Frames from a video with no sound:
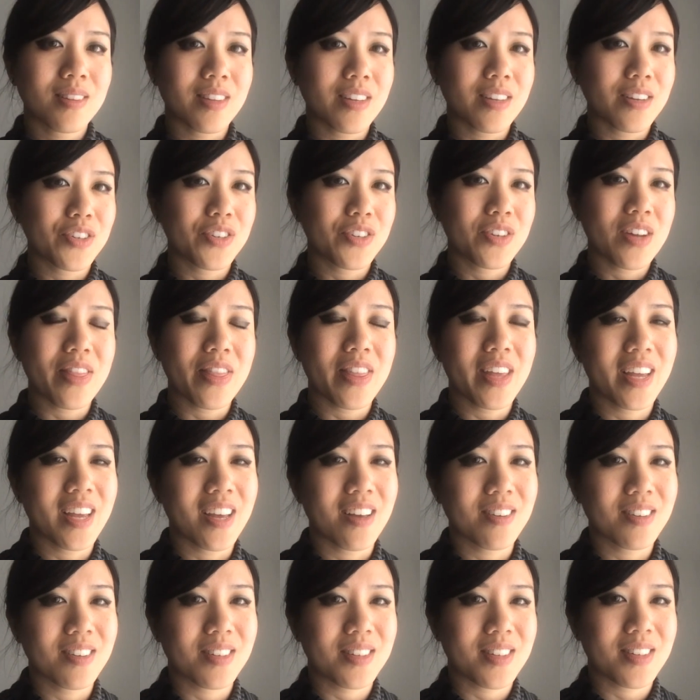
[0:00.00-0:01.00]
there's nothing
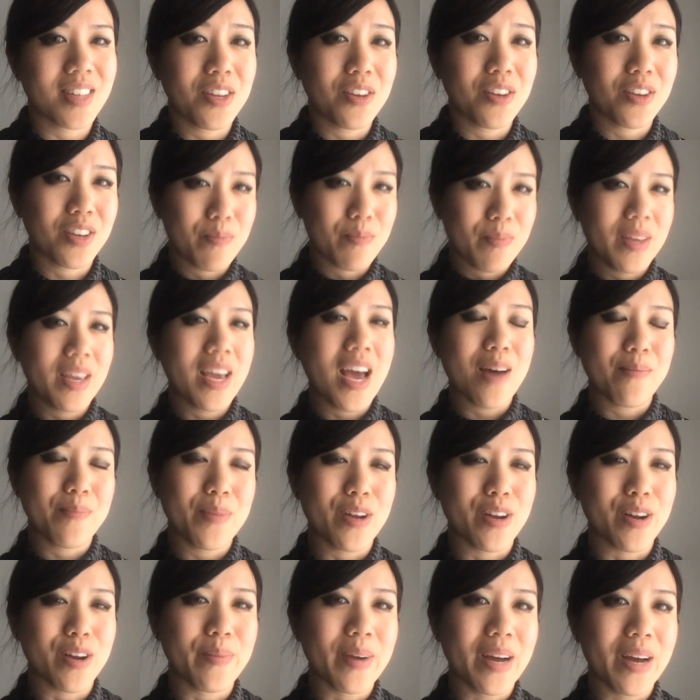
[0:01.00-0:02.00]
else that you can be
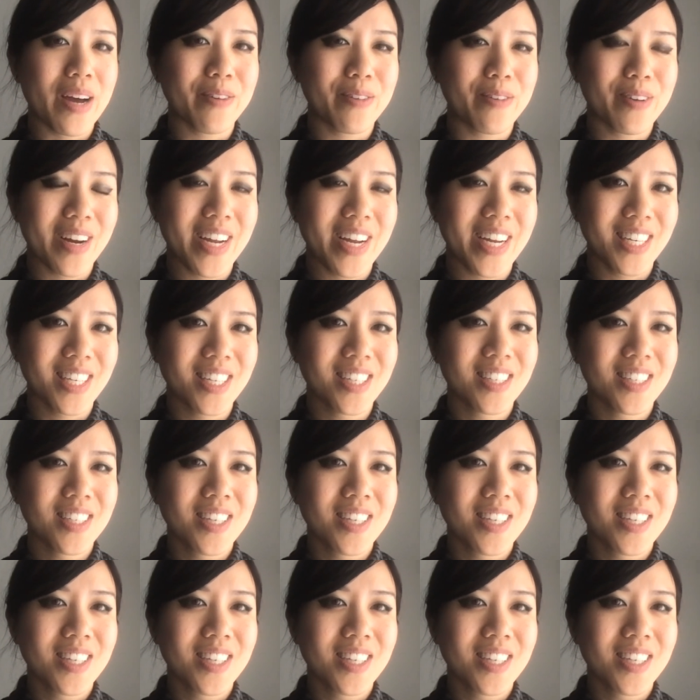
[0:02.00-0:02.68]
happier about, right?